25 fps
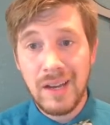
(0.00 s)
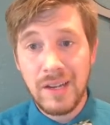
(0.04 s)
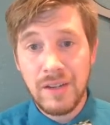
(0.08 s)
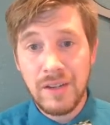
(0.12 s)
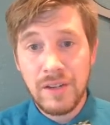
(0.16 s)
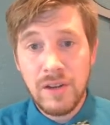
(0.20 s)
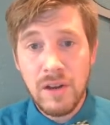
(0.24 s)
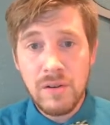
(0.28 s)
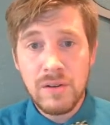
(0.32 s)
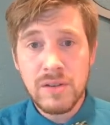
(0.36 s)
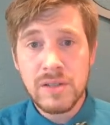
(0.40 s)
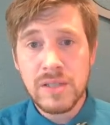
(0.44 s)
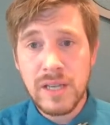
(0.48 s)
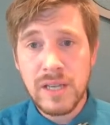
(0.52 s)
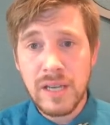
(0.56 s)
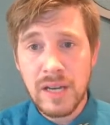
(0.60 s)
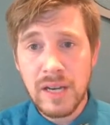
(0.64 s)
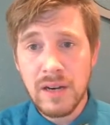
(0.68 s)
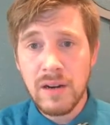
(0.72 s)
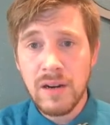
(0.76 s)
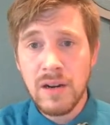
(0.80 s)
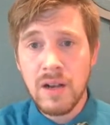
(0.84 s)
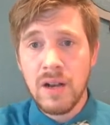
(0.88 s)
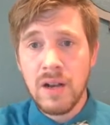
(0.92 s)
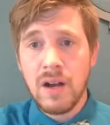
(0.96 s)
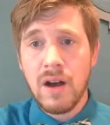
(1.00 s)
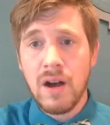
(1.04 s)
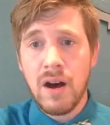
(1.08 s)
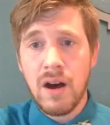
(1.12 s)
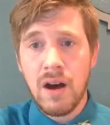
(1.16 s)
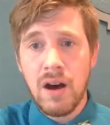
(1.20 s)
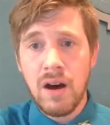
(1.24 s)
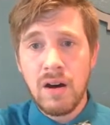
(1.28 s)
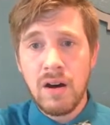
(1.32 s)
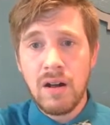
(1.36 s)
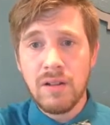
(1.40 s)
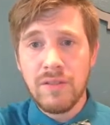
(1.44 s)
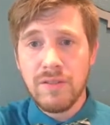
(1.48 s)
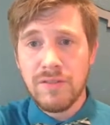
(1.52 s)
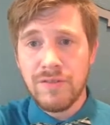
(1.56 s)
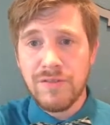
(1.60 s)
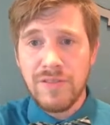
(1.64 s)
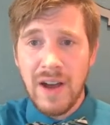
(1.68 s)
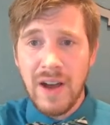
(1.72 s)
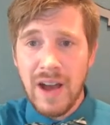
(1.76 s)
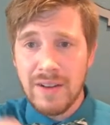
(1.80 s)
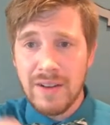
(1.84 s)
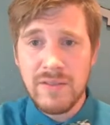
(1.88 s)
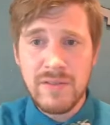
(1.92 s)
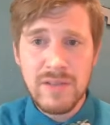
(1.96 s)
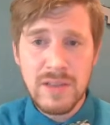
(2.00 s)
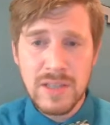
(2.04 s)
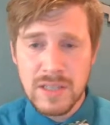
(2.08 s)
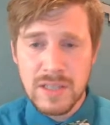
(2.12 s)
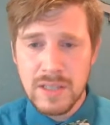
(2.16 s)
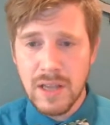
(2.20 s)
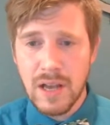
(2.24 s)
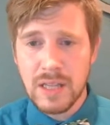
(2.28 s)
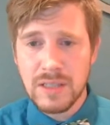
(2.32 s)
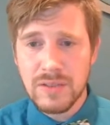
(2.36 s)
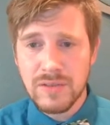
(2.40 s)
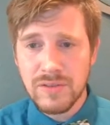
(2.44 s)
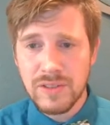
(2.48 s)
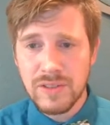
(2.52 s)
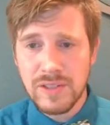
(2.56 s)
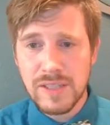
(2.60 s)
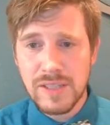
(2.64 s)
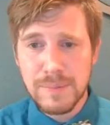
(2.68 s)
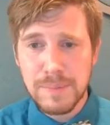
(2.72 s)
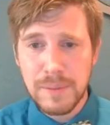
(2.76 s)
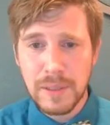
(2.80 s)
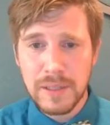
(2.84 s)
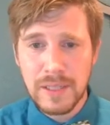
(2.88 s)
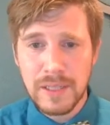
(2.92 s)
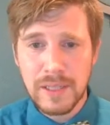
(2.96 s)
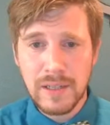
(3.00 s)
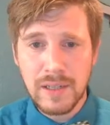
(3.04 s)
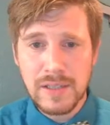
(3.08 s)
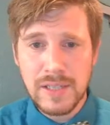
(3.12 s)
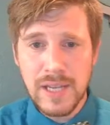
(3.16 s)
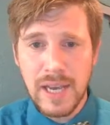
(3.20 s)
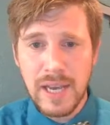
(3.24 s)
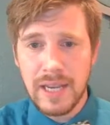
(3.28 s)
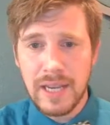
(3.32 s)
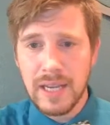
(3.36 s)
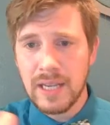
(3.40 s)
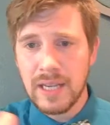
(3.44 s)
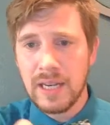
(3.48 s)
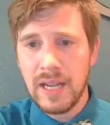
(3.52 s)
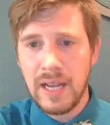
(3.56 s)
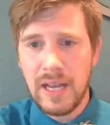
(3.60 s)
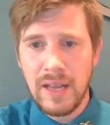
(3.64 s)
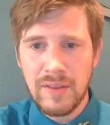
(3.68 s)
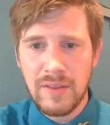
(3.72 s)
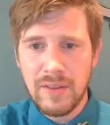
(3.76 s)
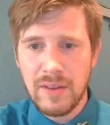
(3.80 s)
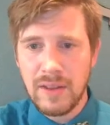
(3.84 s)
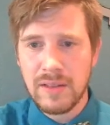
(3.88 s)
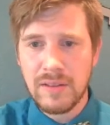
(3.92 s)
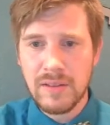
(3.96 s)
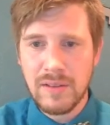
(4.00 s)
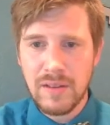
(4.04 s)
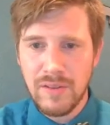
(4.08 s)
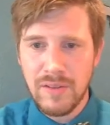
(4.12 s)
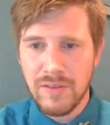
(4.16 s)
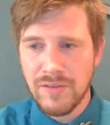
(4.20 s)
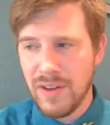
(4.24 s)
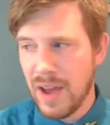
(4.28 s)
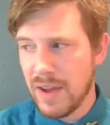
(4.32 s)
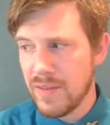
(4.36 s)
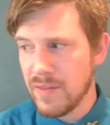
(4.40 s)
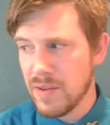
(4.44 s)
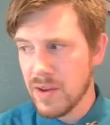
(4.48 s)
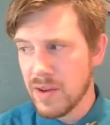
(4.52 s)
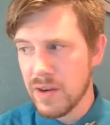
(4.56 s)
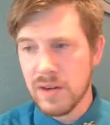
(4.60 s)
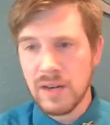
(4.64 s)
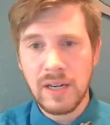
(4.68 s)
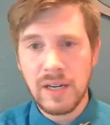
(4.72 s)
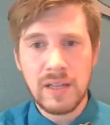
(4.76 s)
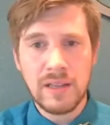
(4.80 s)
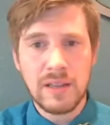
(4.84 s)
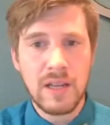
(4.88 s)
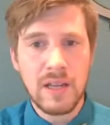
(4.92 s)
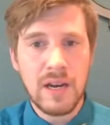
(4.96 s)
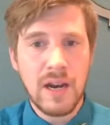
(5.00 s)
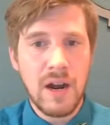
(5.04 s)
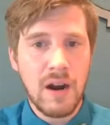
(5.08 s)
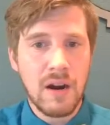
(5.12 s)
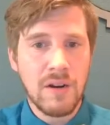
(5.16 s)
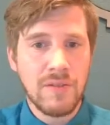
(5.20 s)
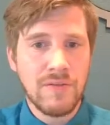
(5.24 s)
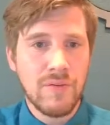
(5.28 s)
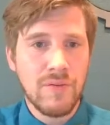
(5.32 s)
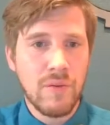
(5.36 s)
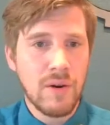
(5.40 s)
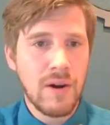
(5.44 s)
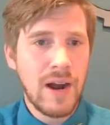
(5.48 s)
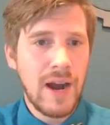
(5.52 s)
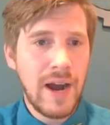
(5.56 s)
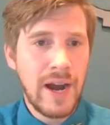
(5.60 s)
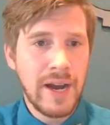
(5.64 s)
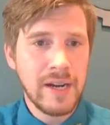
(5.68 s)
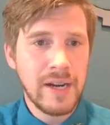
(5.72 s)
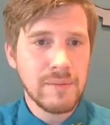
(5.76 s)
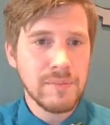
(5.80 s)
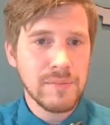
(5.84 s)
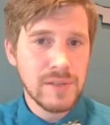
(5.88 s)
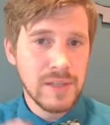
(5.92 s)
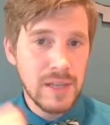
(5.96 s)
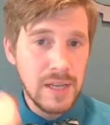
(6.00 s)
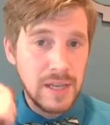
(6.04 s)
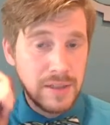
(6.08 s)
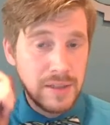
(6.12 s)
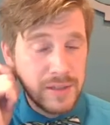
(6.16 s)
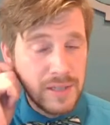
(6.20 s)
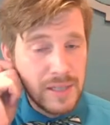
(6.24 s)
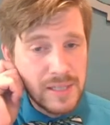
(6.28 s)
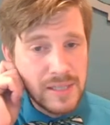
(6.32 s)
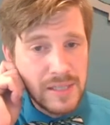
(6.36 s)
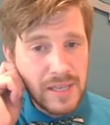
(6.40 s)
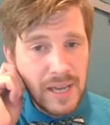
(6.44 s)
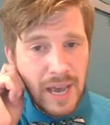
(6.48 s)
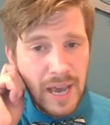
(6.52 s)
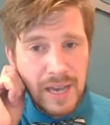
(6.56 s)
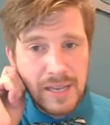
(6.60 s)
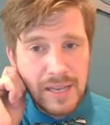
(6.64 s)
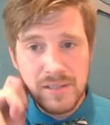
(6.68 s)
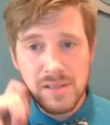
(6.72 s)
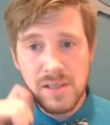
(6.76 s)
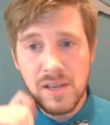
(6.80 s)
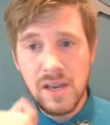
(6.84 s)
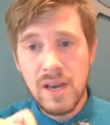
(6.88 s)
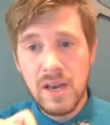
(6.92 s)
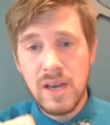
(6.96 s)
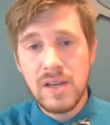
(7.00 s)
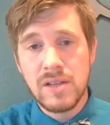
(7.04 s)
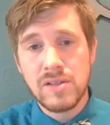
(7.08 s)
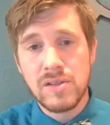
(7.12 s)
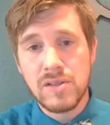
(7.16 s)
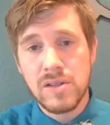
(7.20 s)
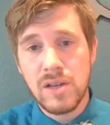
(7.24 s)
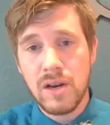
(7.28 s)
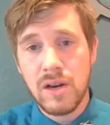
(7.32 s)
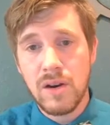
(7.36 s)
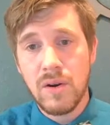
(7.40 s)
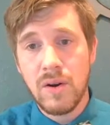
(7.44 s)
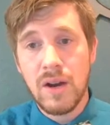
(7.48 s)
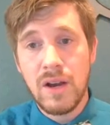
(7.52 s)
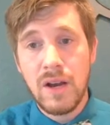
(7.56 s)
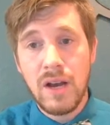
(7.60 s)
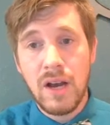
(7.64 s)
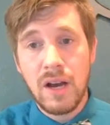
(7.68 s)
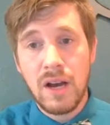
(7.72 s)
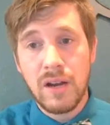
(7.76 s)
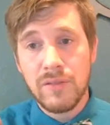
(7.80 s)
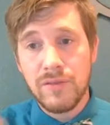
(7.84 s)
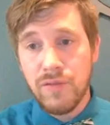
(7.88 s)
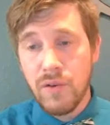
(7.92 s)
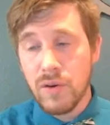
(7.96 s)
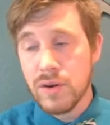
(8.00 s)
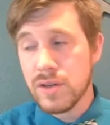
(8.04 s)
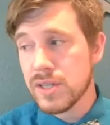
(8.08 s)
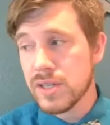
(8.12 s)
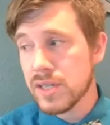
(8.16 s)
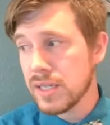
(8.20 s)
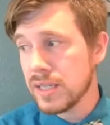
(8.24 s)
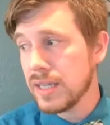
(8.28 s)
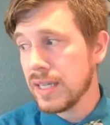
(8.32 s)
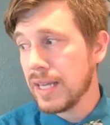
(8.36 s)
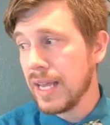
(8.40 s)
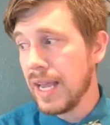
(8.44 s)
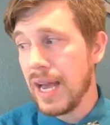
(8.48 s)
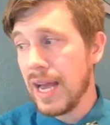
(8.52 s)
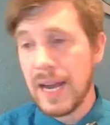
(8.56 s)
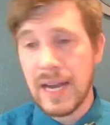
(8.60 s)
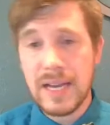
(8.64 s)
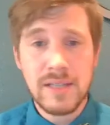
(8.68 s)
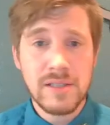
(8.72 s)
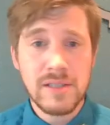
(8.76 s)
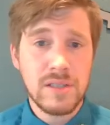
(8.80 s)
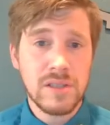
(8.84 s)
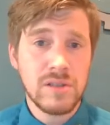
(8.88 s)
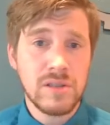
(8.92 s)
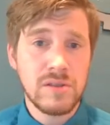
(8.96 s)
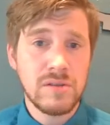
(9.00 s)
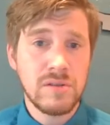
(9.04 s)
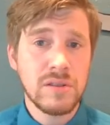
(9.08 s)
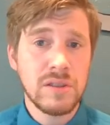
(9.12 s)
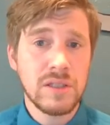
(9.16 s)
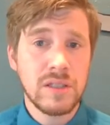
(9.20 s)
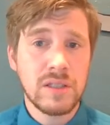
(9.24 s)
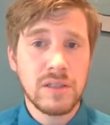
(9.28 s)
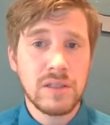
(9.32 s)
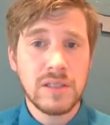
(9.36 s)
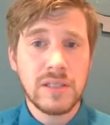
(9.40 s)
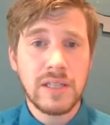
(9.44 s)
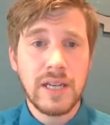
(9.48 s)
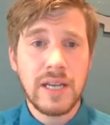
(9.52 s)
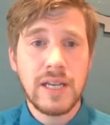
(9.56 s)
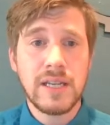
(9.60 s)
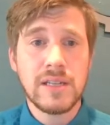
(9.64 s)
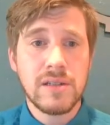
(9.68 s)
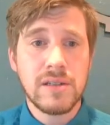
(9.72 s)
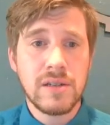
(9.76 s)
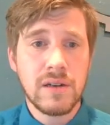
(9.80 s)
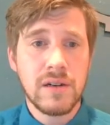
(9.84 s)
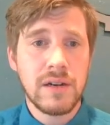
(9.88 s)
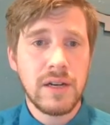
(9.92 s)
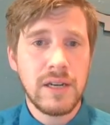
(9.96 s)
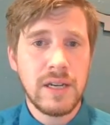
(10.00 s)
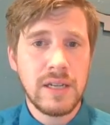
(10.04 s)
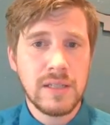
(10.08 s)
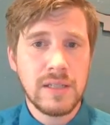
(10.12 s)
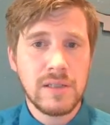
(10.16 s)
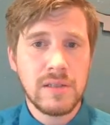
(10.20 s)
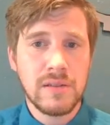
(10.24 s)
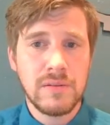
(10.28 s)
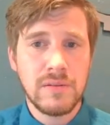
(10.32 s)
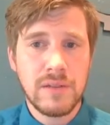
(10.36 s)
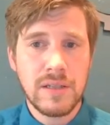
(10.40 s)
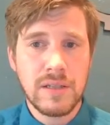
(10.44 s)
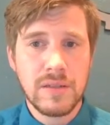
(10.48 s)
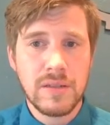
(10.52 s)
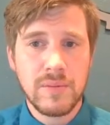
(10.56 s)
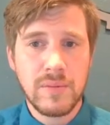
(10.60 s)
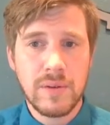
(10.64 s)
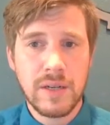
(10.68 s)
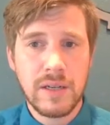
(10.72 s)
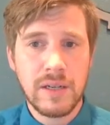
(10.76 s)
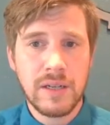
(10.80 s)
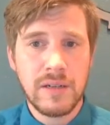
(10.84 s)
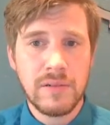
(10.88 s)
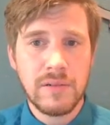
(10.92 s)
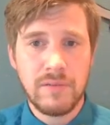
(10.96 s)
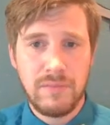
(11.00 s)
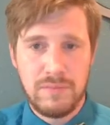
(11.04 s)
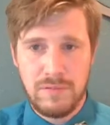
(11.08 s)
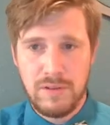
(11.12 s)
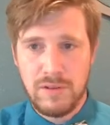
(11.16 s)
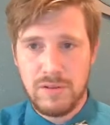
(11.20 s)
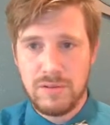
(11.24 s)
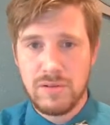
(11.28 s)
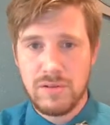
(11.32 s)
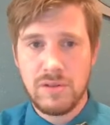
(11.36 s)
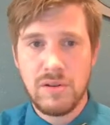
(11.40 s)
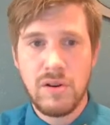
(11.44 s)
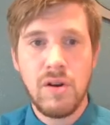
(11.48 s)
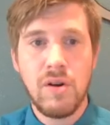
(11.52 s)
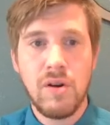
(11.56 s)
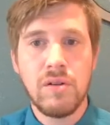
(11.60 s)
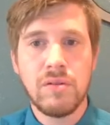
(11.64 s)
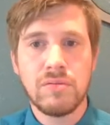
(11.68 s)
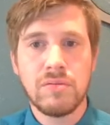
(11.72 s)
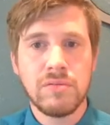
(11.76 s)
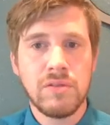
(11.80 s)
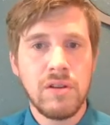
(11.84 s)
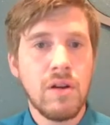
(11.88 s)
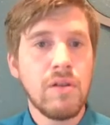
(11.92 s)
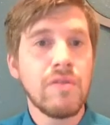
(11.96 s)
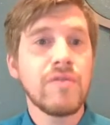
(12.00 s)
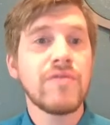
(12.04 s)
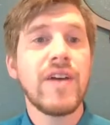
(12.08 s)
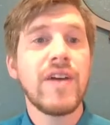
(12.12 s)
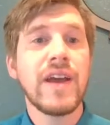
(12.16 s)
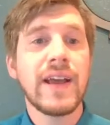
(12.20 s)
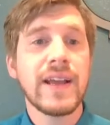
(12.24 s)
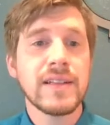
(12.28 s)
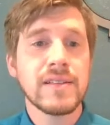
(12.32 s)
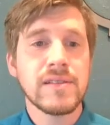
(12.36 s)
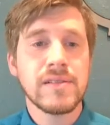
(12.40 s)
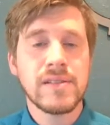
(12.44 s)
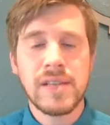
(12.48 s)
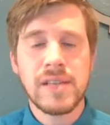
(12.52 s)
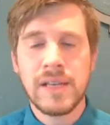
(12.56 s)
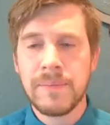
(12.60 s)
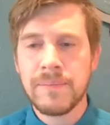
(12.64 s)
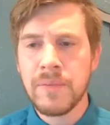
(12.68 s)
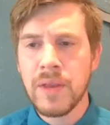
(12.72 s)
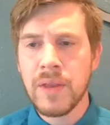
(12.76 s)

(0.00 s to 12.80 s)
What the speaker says: notice here all 5 of the slots for this building are taken, and then the 5 underneath it are for items in this case. So unfortunately, I as the student couldn't enter into this one. There's no vacancy.